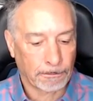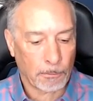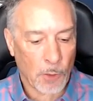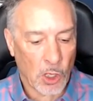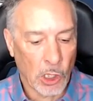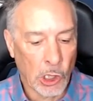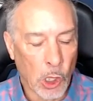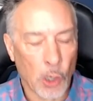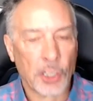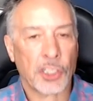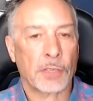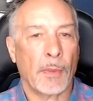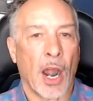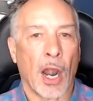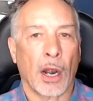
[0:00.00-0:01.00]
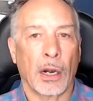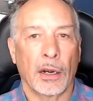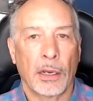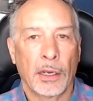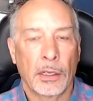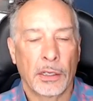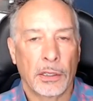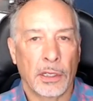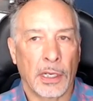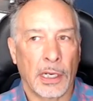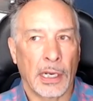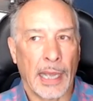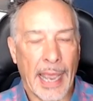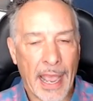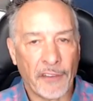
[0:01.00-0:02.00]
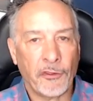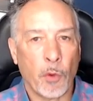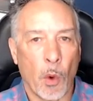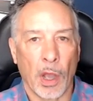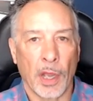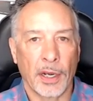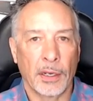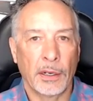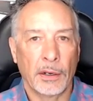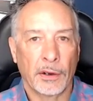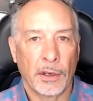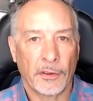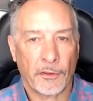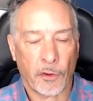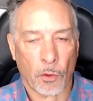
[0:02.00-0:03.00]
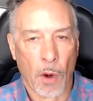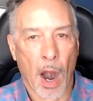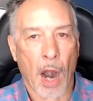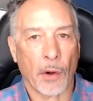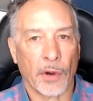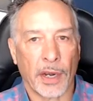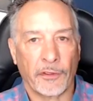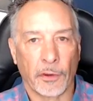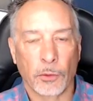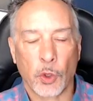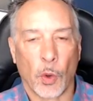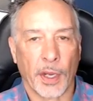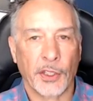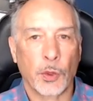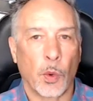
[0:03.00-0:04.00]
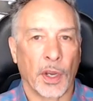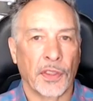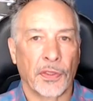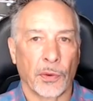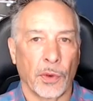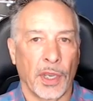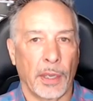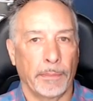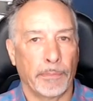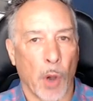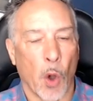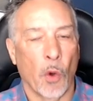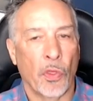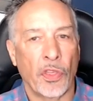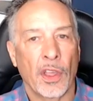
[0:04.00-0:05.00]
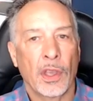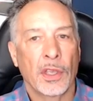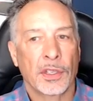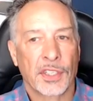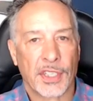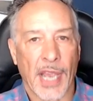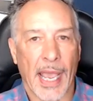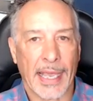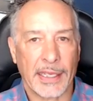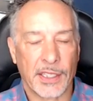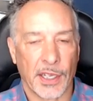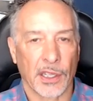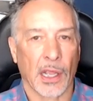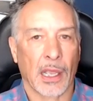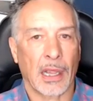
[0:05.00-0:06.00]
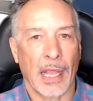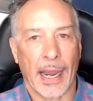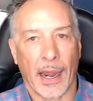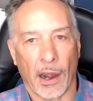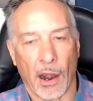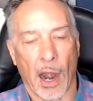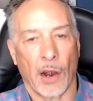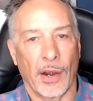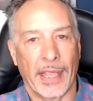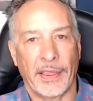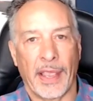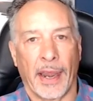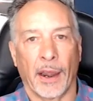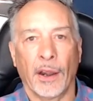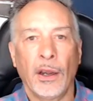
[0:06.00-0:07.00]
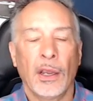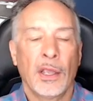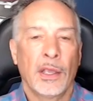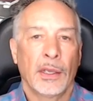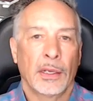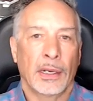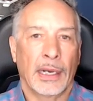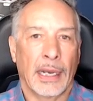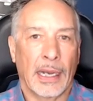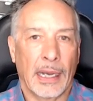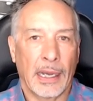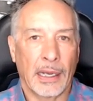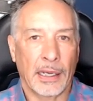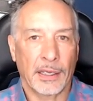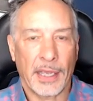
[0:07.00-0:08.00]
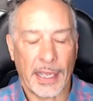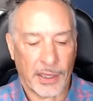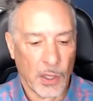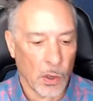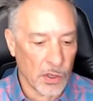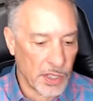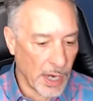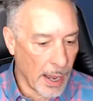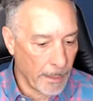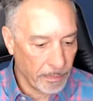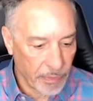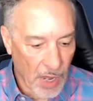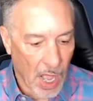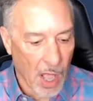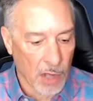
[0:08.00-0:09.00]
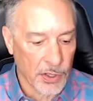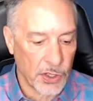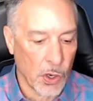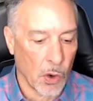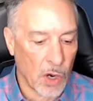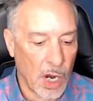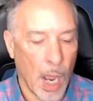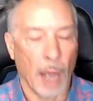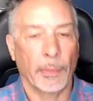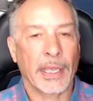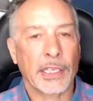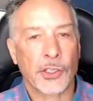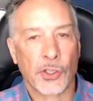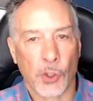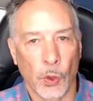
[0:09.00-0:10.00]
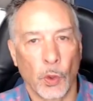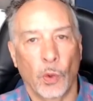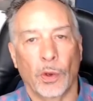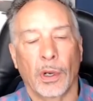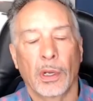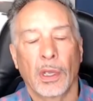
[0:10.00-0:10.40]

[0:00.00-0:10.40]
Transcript: Look Smart F1 Ferrari from 2023. Both Sainz and Leclerc are in there. Hit those up. Also, coming soon,